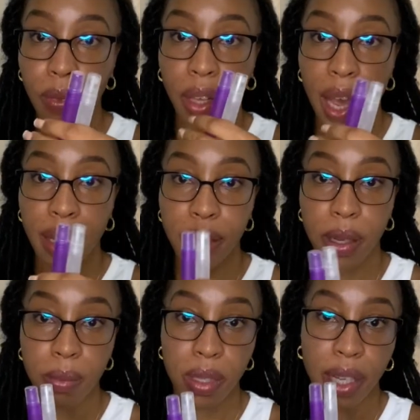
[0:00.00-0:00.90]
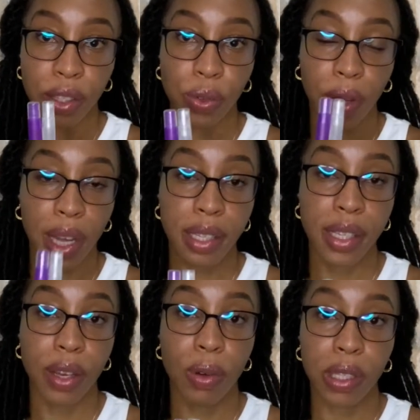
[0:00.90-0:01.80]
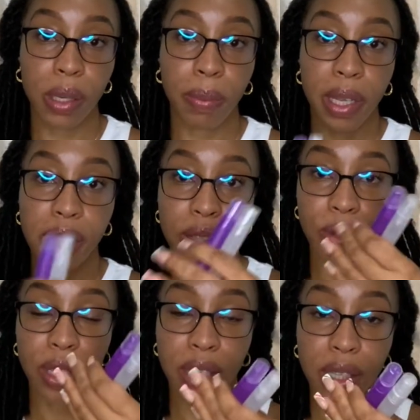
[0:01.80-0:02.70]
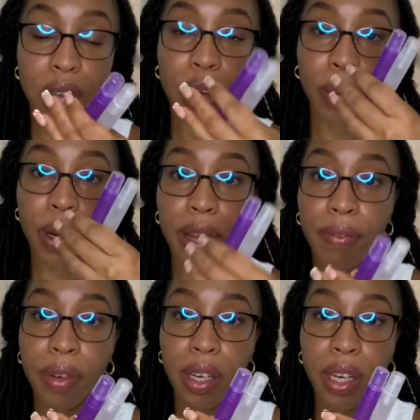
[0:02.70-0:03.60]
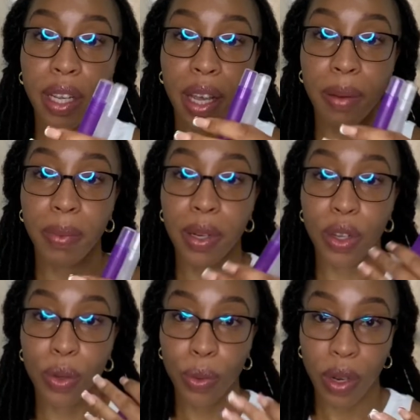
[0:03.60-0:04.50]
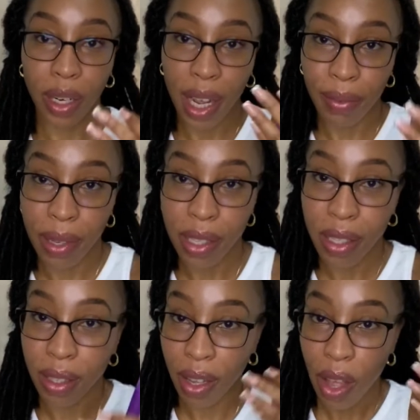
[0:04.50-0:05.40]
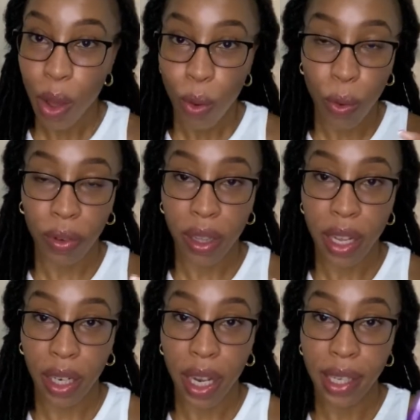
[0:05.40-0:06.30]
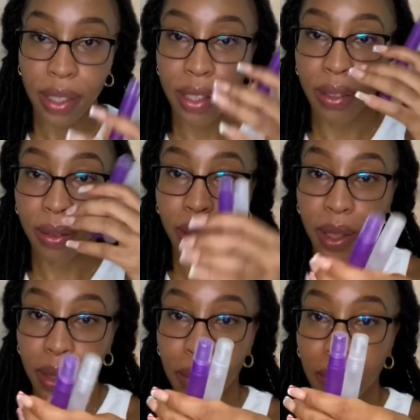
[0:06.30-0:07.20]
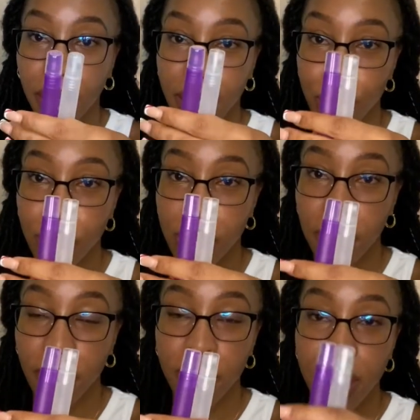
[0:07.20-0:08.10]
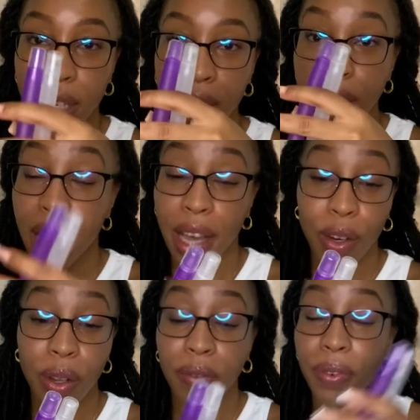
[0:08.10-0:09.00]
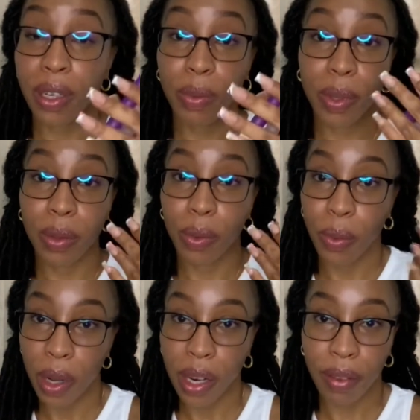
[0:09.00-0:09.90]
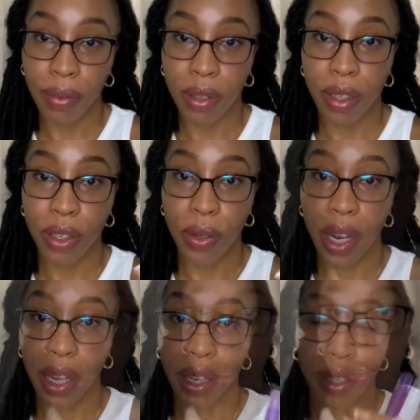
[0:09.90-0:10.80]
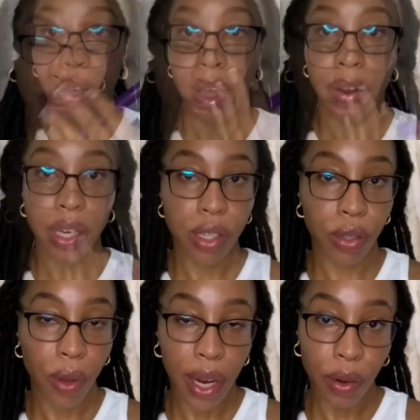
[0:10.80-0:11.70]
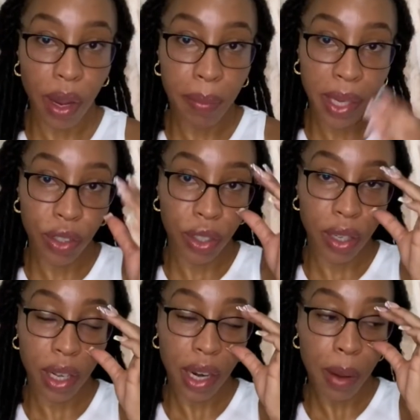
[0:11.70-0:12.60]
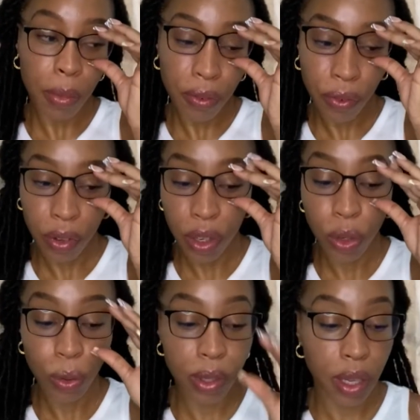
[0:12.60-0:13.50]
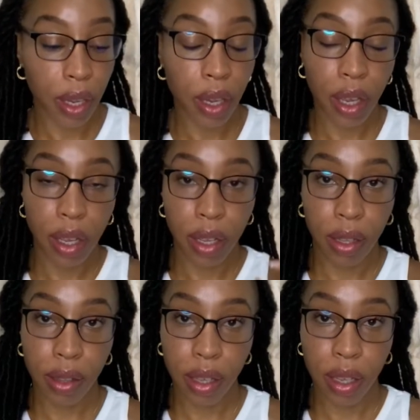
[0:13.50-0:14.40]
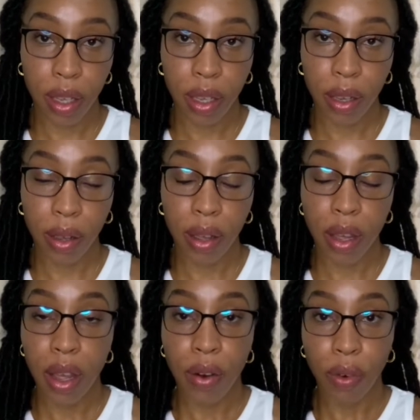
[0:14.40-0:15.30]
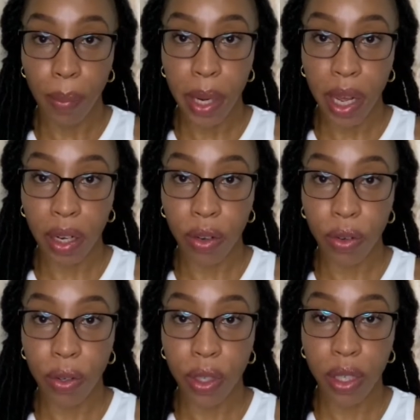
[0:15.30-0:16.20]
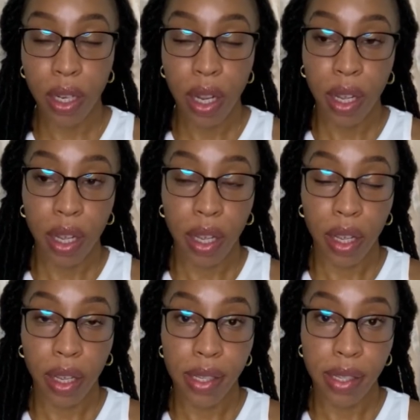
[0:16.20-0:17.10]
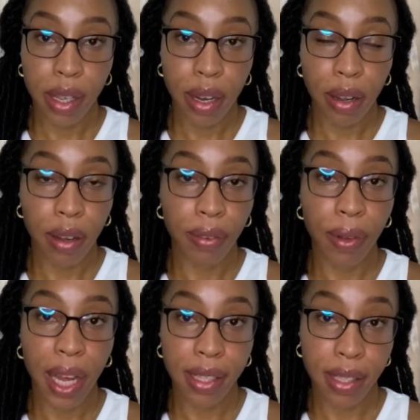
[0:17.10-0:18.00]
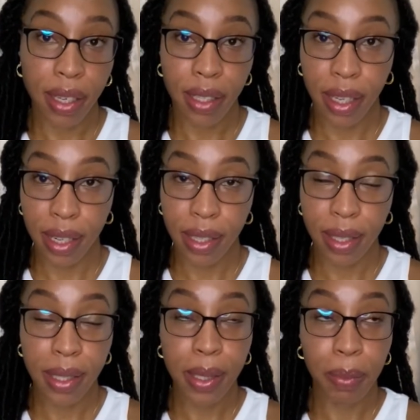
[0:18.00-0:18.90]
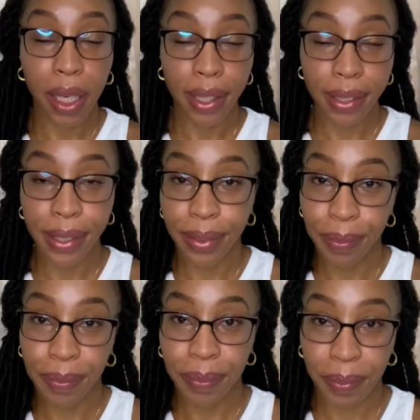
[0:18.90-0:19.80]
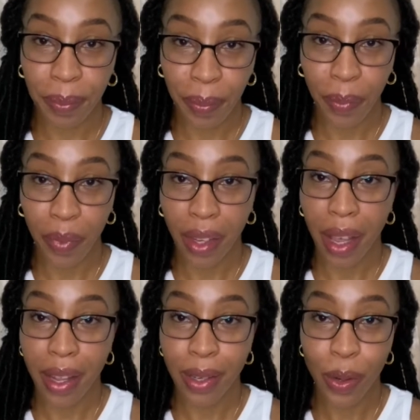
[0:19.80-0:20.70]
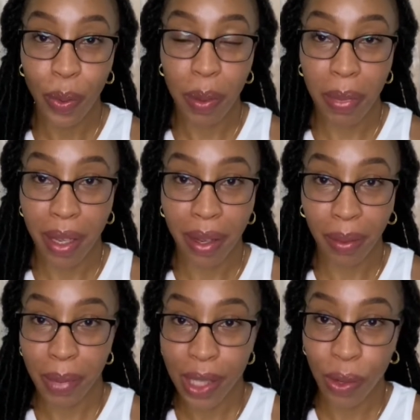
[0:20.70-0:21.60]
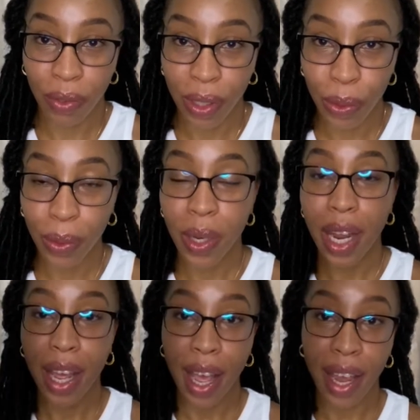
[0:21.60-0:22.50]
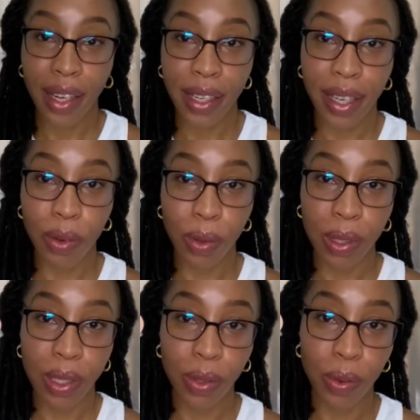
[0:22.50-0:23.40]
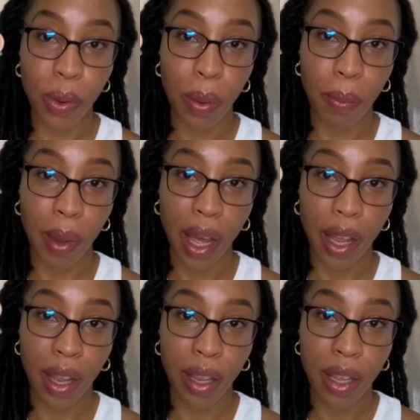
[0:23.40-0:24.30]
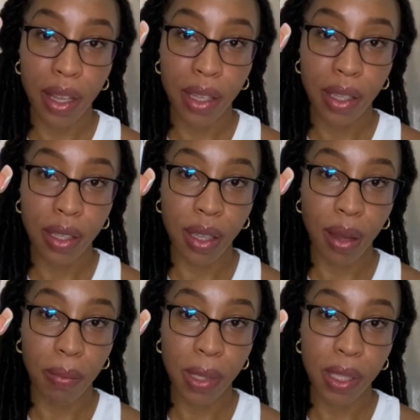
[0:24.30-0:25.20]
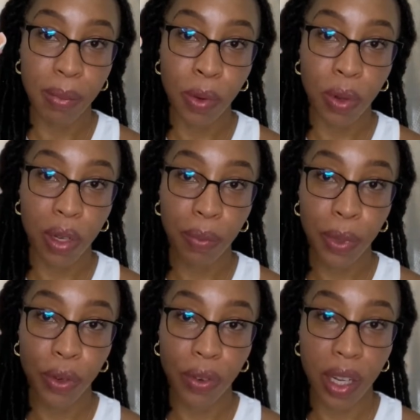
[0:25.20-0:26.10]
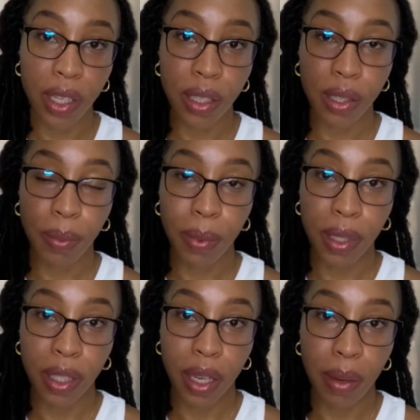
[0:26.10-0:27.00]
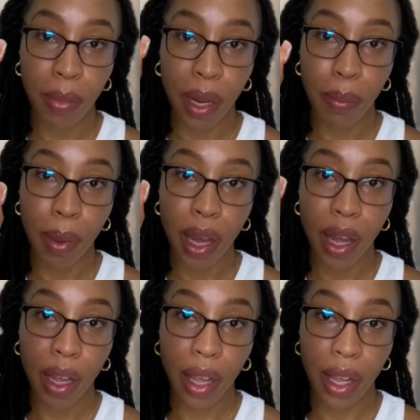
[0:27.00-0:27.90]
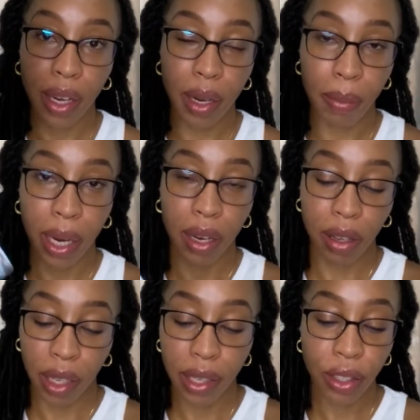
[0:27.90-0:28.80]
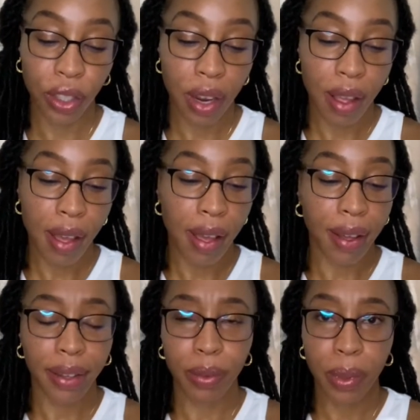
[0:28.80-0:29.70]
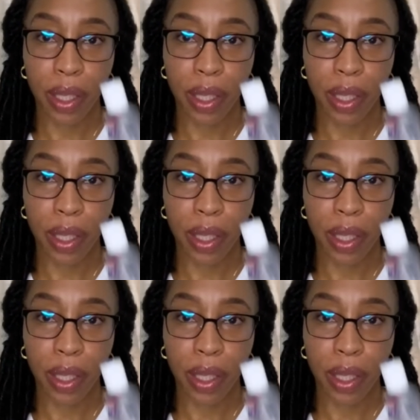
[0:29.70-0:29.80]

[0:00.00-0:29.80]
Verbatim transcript: items that you can not take onto the plane so this would definitely help in you not having to overthink that get you some of these and you can fill it with whatever you like all right so i know i mentioned that i prefer using the rubbing alcohol instead of hand sanitizers but knowing me, Miss Overdue, I did also buy some small Purells to put in my bag and in my luggage. And well,